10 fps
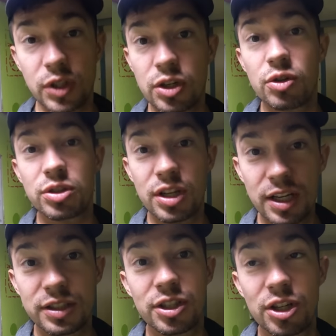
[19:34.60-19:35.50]
could use a
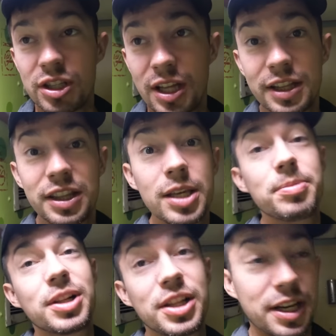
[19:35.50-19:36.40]
nice little uh, deep
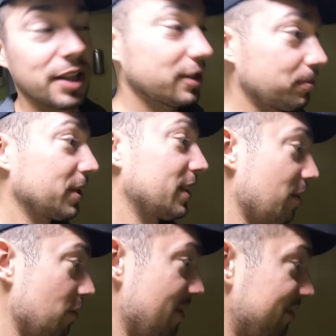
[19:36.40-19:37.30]
cleaning, let's put it
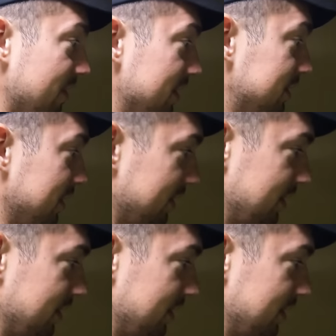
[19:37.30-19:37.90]
that way, my friends.